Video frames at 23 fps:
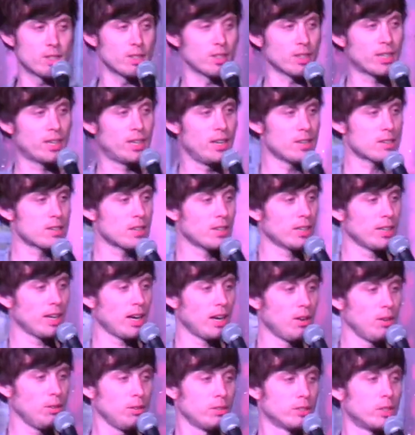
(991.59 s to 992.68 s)
Is you kissing
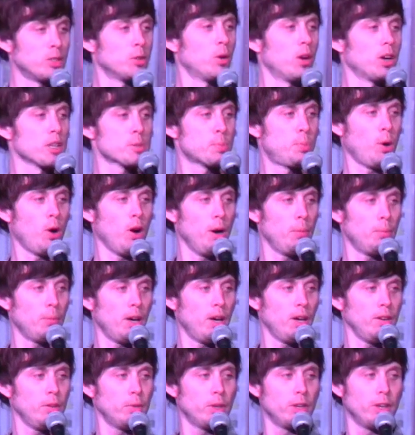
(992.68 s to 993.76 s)
now? Do you watch porn,
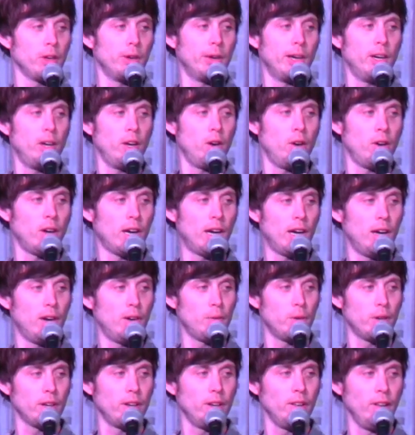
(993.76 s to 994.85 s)
bud? What are you gonna
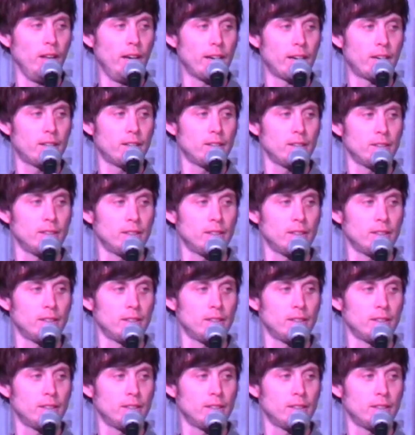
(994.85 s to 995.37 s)
Huh? What do you like?